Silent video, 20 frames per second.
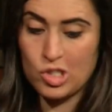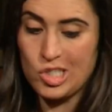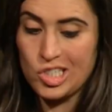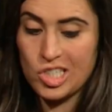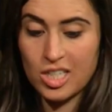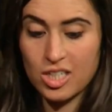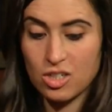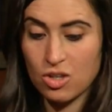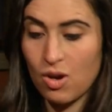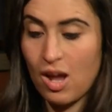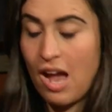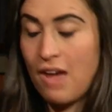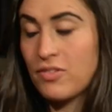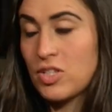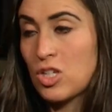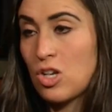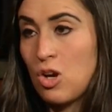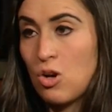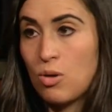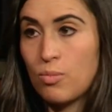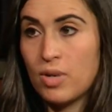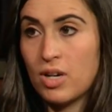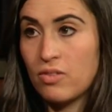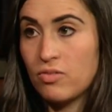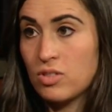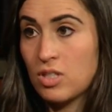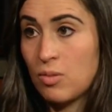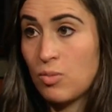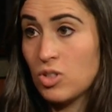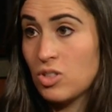you usually don't have to go
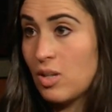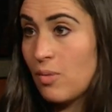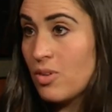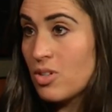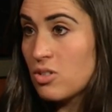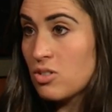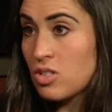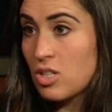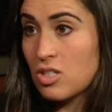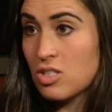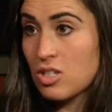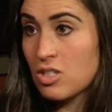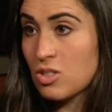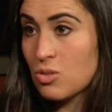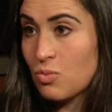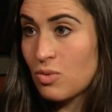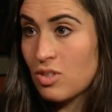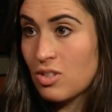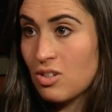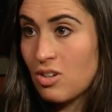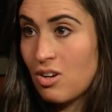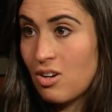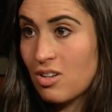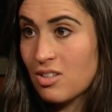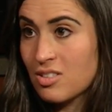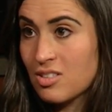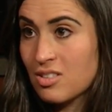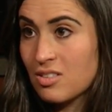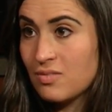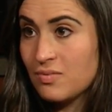above double digits with the
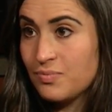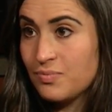dogs.